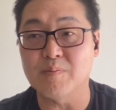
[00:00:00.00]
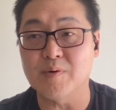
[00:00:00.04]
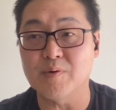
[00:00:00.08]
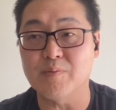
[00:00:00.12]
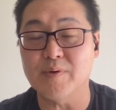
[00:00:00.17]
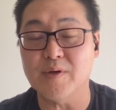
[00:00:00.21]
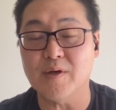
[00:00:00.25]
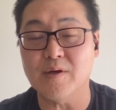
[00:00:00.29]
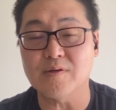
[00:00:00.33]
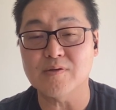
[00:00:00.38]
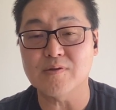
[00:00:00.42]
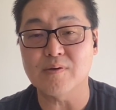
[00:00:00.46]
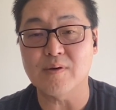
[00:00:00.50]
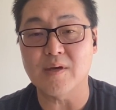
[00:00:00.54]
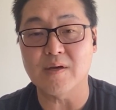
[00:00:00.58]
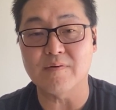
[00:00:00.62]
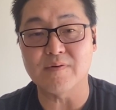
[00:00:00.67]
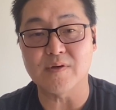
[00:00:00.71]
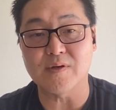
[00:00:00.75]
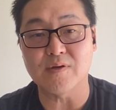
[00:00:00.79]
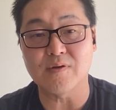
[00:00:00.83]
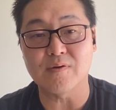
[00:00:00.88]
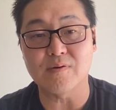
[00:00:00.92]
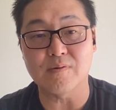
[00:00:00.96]
But we also have
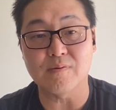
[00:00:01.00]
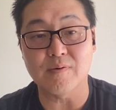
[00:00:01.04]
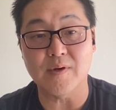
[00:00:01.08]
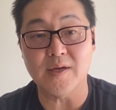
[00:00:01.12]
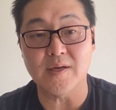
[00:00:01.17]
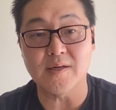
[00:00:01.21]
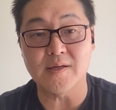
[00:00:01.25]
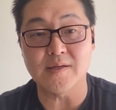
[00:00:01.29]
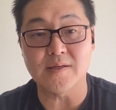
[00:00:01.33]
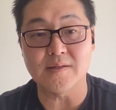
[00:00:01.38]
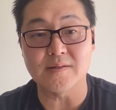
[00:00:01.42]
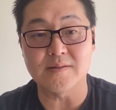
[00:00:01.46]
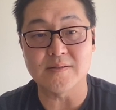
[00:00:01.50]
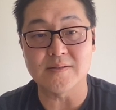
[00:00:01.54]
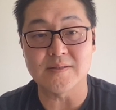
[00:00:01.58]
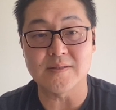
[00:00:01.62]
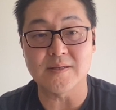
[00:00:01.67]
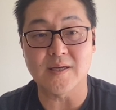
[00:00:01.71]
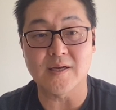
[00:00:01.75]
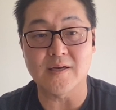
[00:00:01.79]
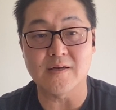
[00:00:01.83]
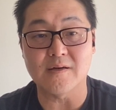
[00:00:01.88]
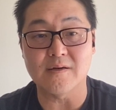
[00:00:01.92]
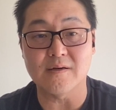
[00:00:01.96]
a curated
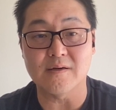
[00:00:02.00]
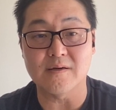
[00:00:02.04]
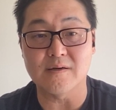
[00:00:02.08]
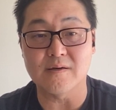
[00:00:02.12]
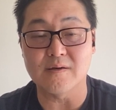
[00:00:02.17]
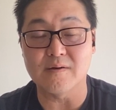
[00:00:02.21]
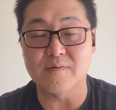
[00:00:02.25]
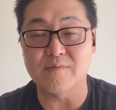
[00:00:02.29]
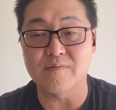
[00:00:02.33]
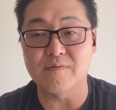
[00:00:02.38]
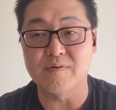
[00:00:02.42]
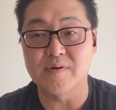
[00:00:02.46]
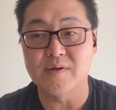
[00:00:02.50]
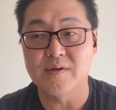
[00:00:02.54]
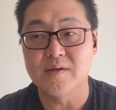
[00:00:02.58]
set of